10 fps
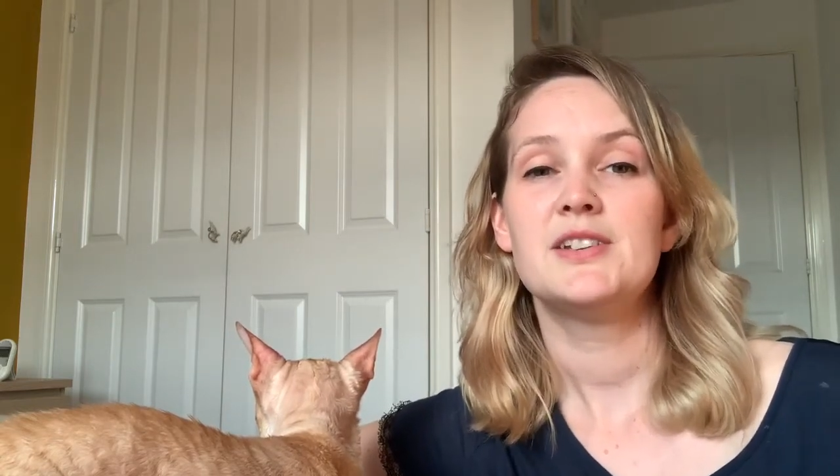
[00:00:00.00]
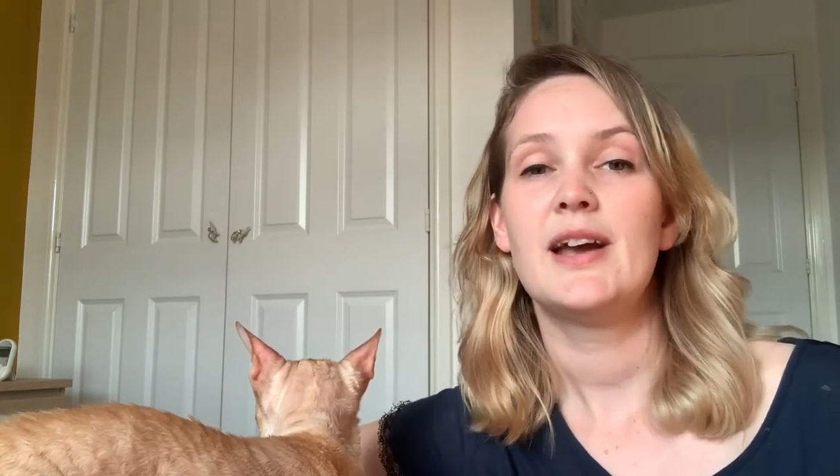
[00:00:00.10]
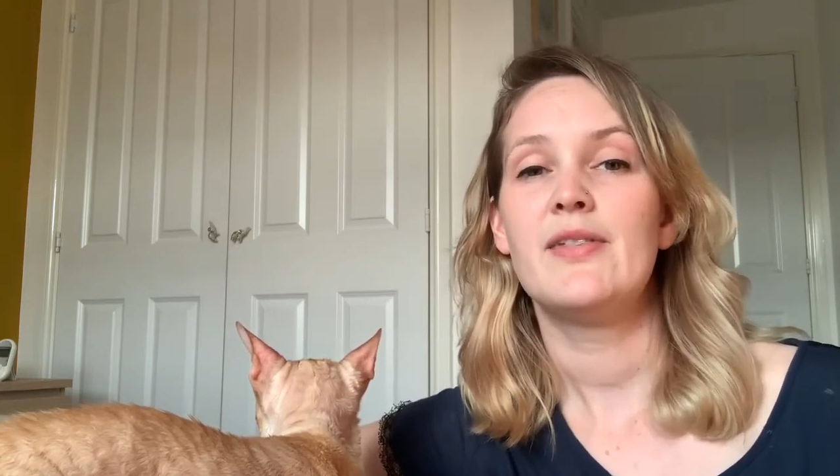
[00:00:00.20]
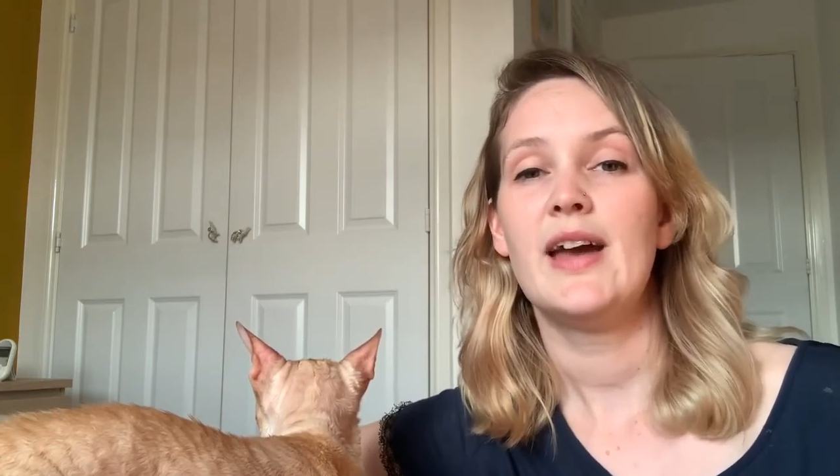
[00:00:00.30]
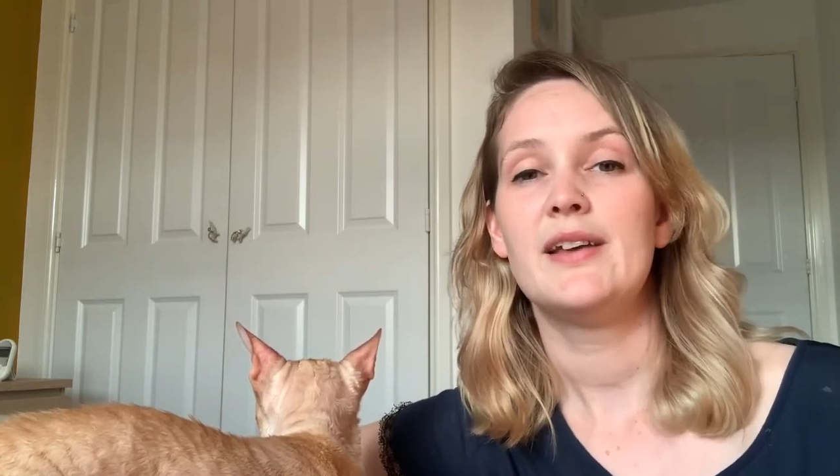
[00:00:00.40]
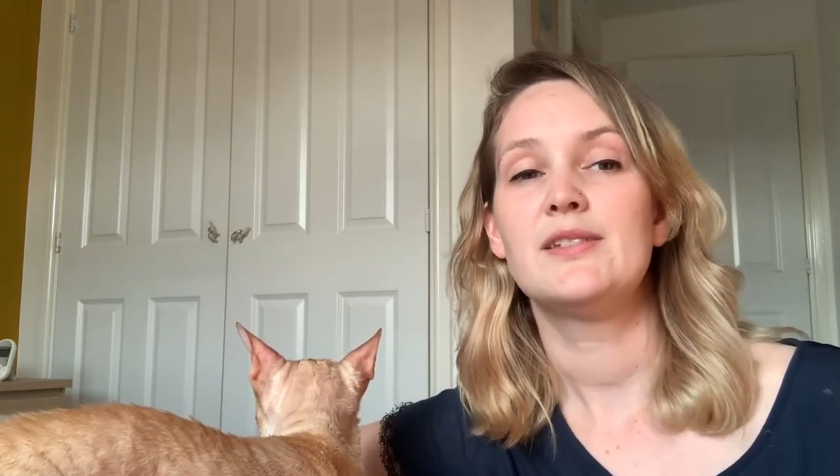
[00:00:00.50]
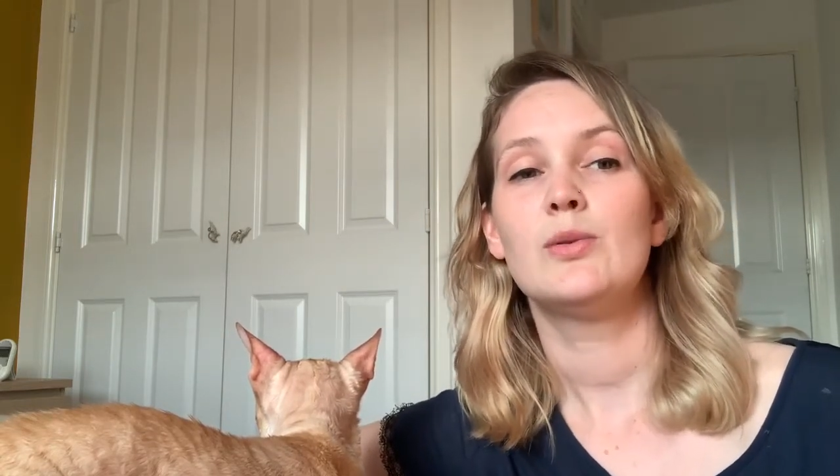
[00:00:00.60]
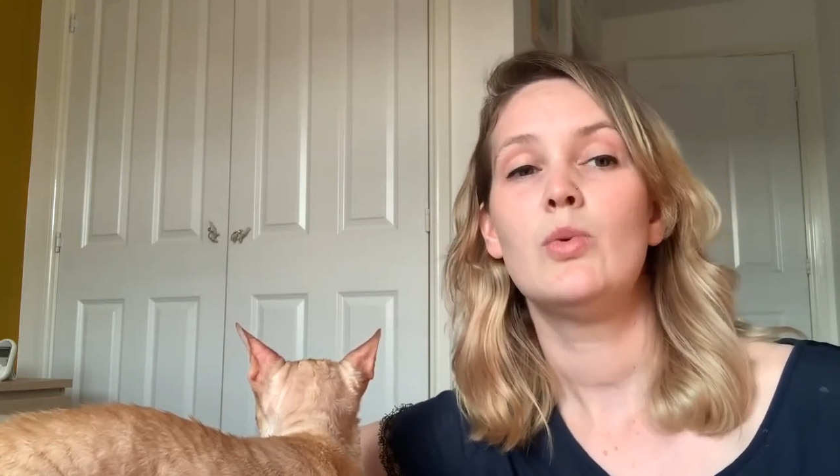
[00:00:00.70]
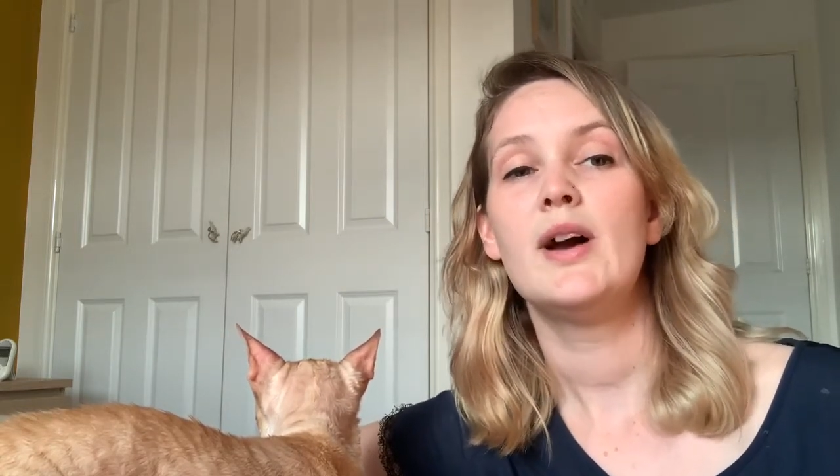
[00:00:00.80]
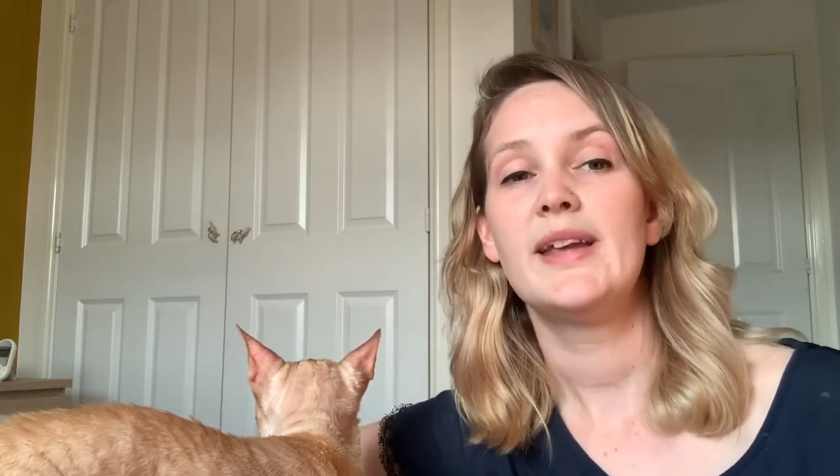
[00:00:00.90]
out there as to
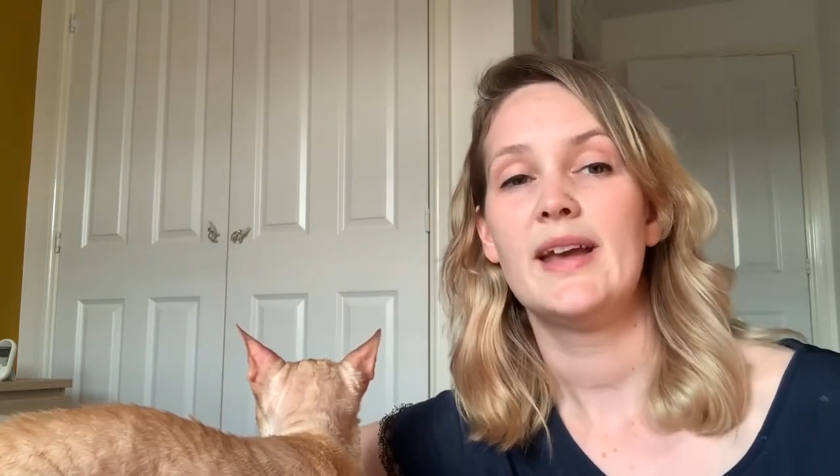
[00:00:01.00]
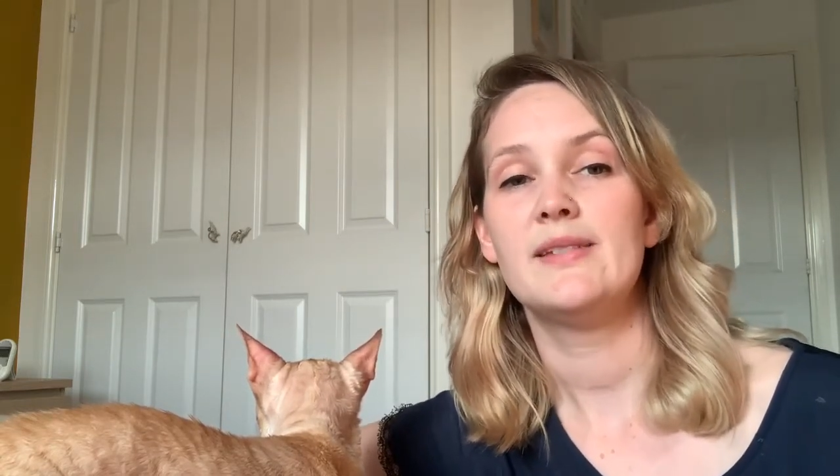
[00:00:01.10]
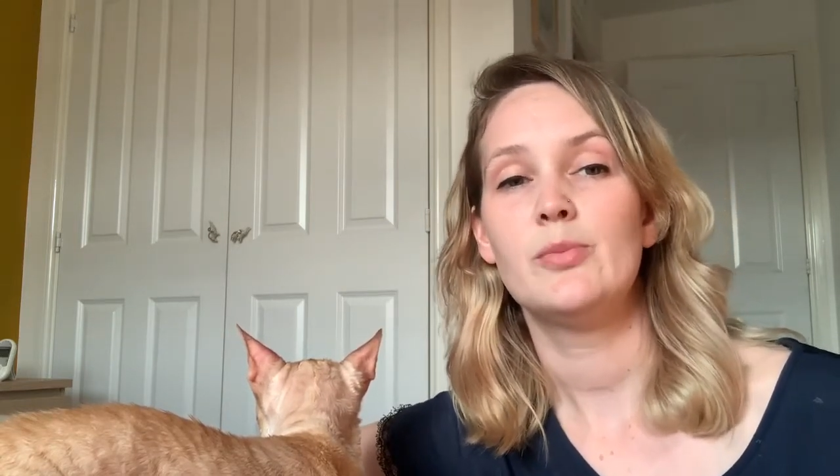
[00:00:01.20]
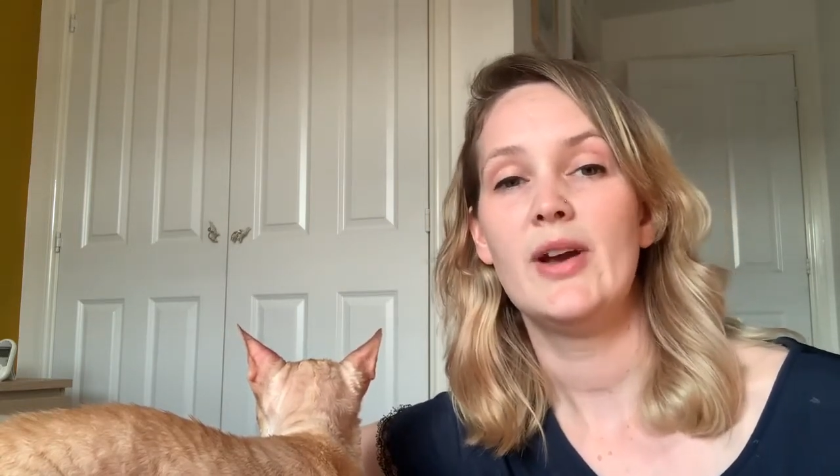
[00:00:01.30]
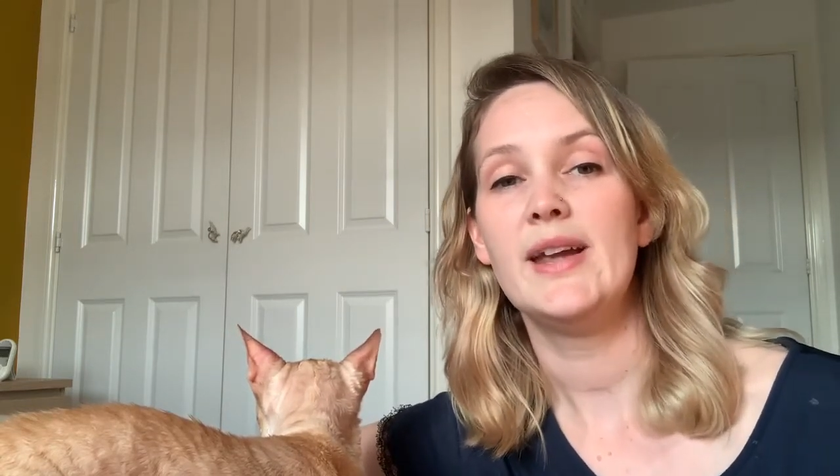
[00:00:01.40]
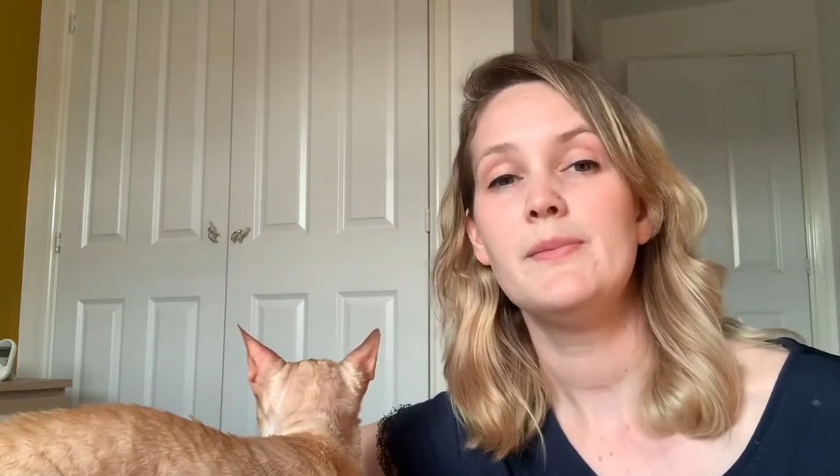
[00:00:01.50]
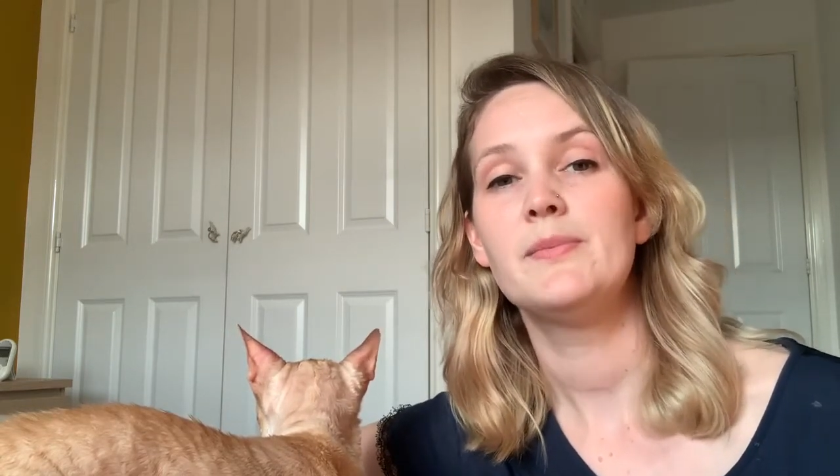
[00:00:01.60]
why cats spray,